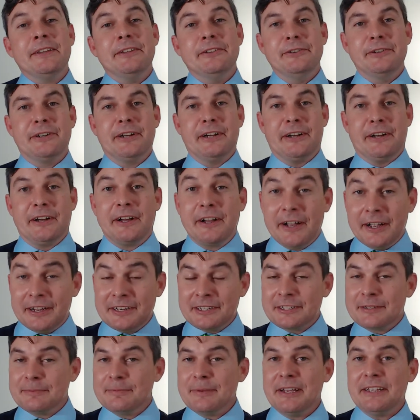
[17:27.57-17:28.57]
You can
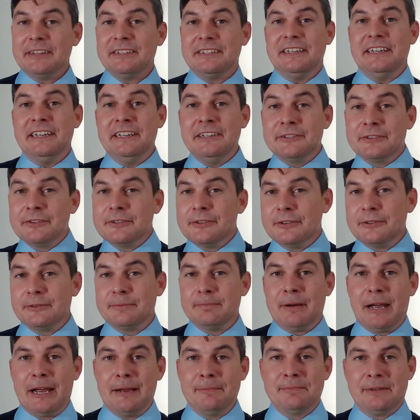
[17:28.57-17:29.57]
customize each of those
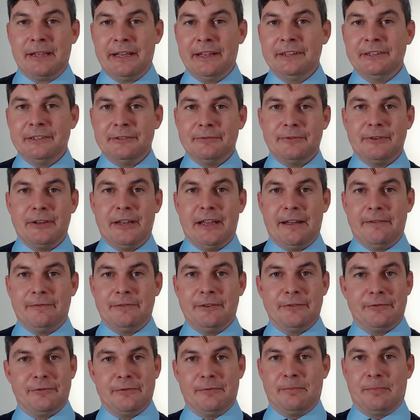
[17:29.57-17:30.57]
pipelines if you
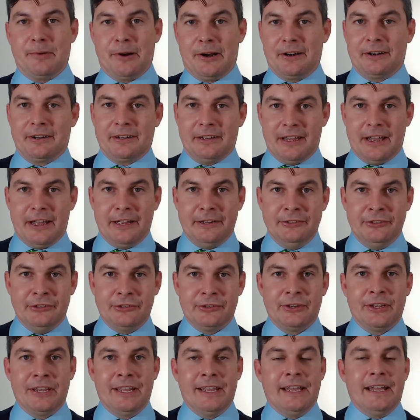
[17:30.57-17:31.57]
have different product
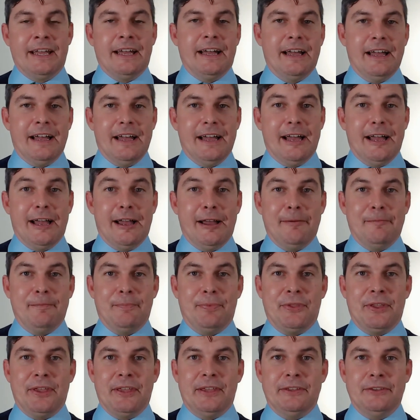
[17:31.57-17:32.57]
lines.
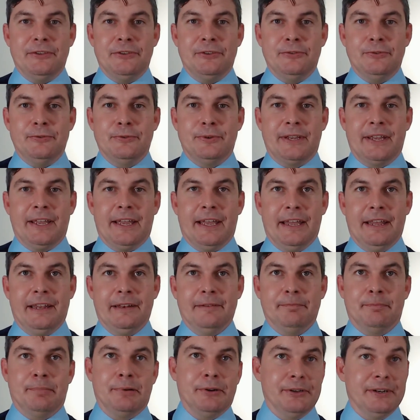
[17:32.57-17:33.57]
You
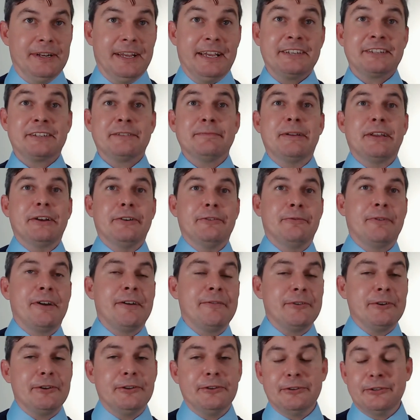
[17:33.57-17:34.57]
can put estimated
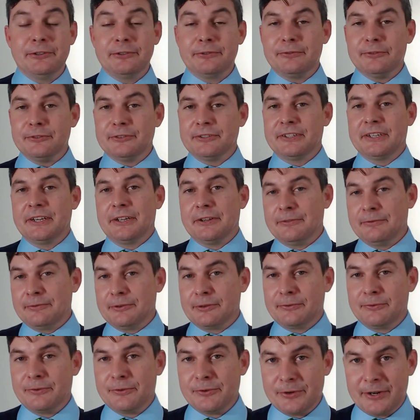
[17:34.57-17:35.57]
revenues for
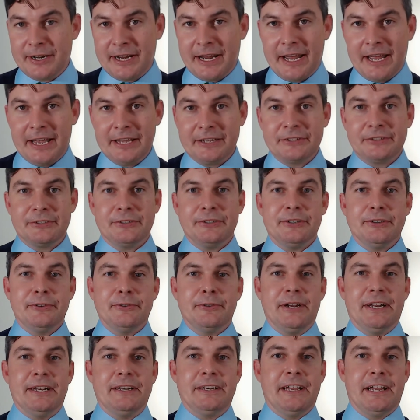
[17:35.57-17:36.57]
sales forecasts. You can
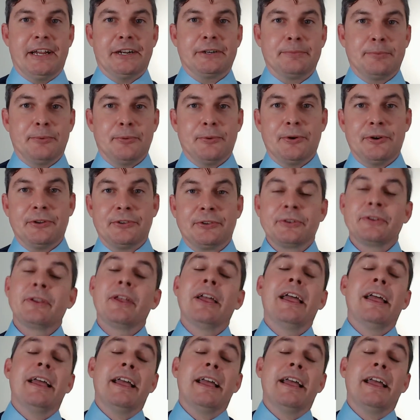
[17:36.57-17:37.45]
create dashboards.